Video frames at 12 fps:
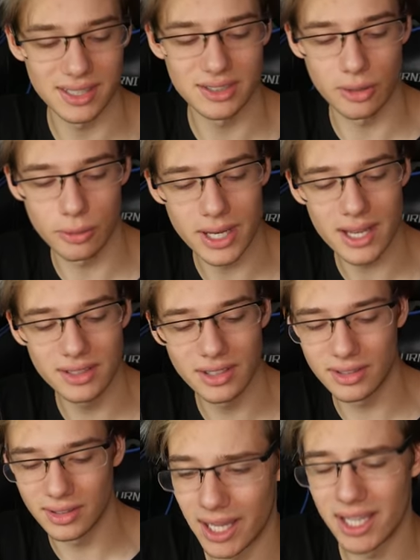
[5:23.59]
is
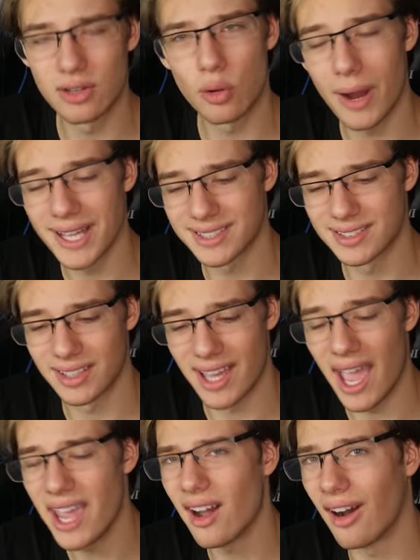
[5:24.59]
created a Quest
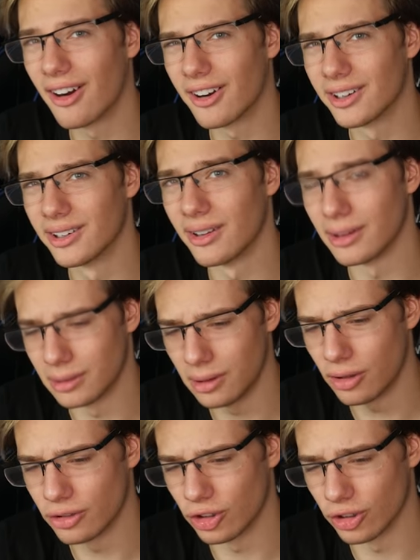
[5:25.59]
AR
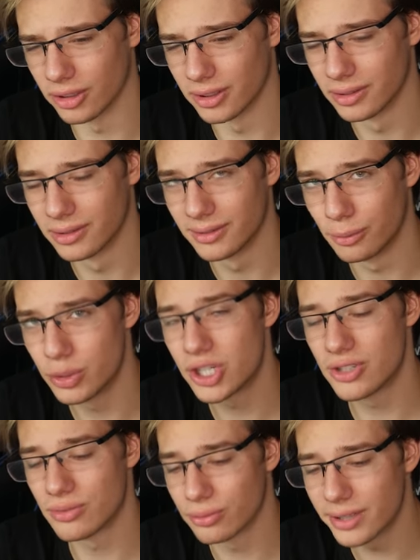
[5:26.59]
launcher
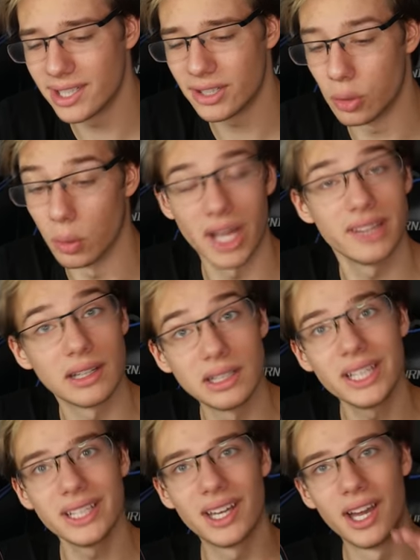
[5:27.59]
which is really cool. And the
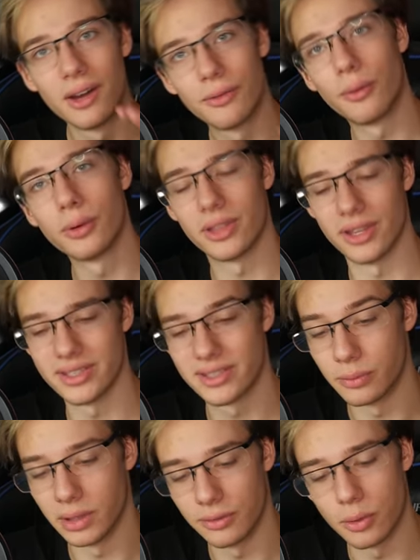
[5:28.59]
link for
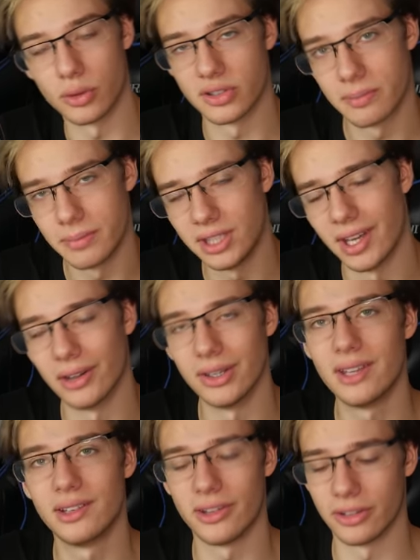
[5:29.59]
this will, of course, be down
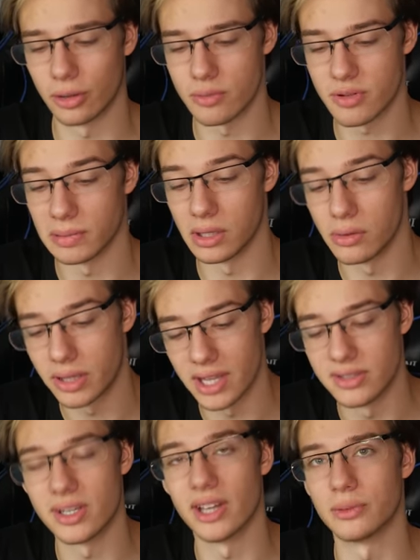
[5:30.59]
in the description below in
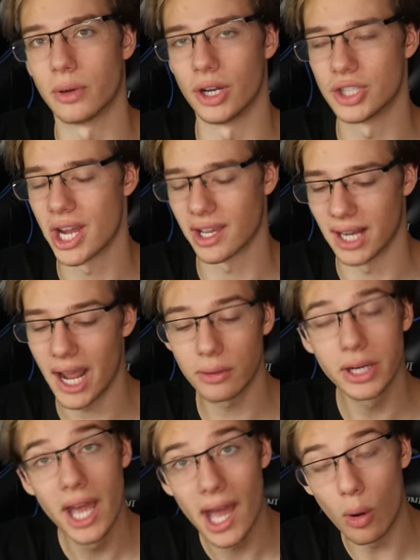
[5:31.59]
case you guys want to check it
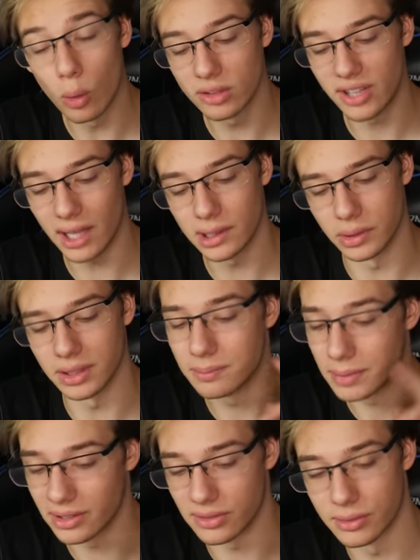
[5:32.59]
out or download it
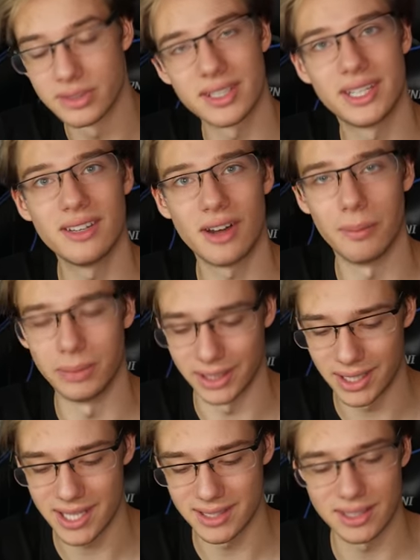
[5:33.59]
because there is a GitHub
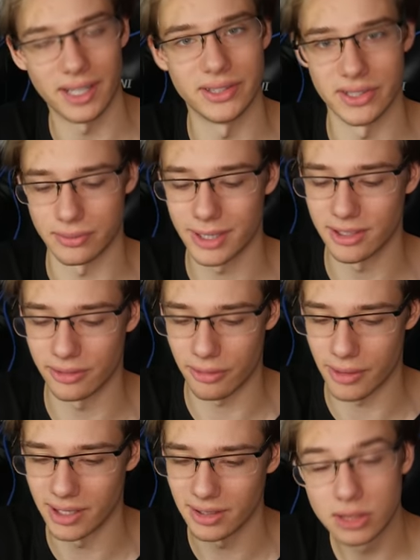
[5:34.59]
link inside this Reddit
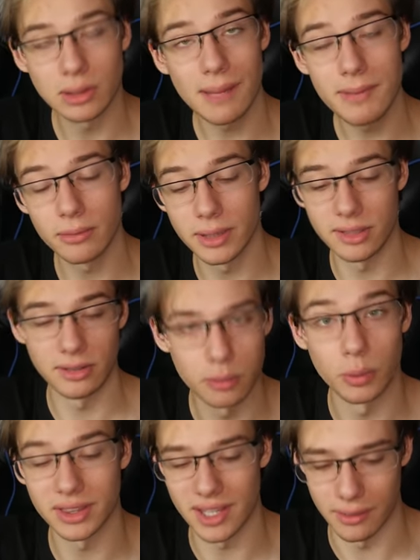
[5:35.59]
thread. So let me read
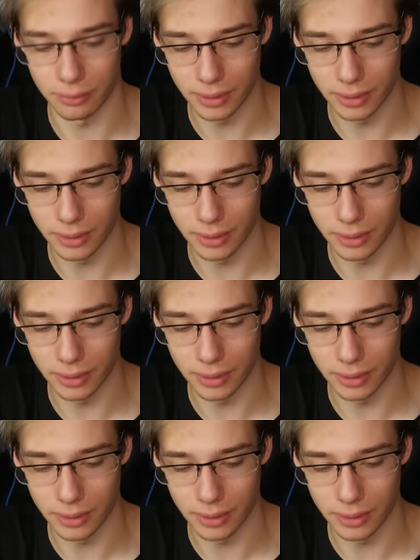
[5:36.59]
what they have